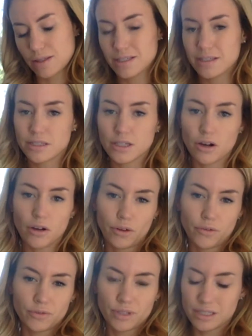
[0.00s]
This
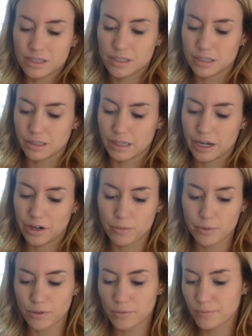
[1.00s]
is in
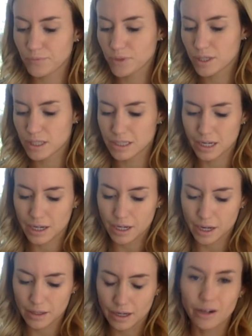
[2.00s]
caramel. It's kind of
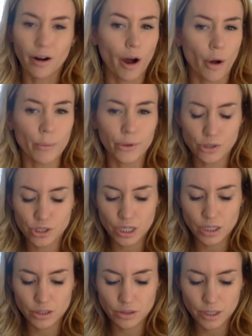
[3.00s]
got like an auburn
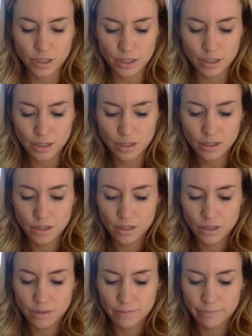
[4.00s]
shade to it,
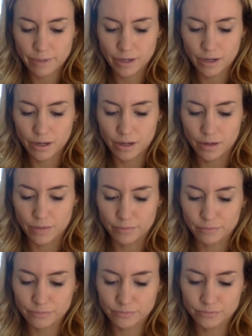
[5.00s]
but
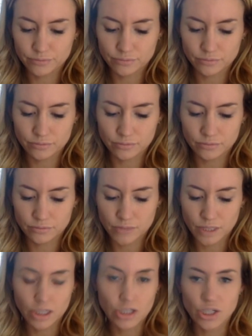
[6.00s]

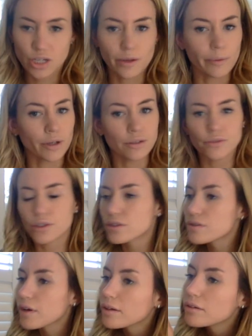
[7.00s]
any shade that works for you
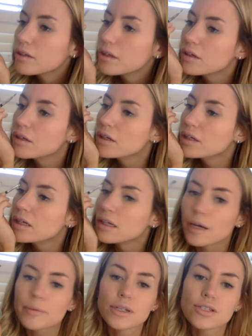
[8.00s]
is fine.
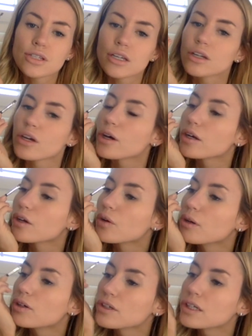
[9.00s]
And I'm just going to kind of
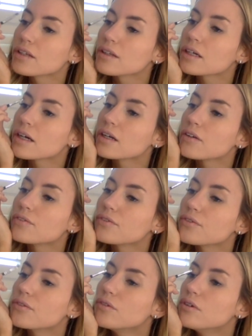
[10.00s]
go underneath and kind of
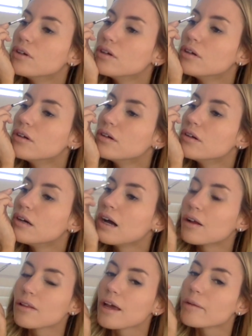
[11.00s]

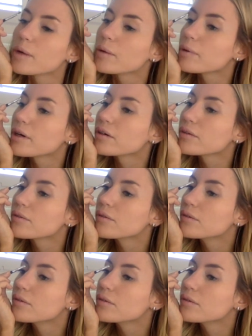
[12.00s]
outline my brow.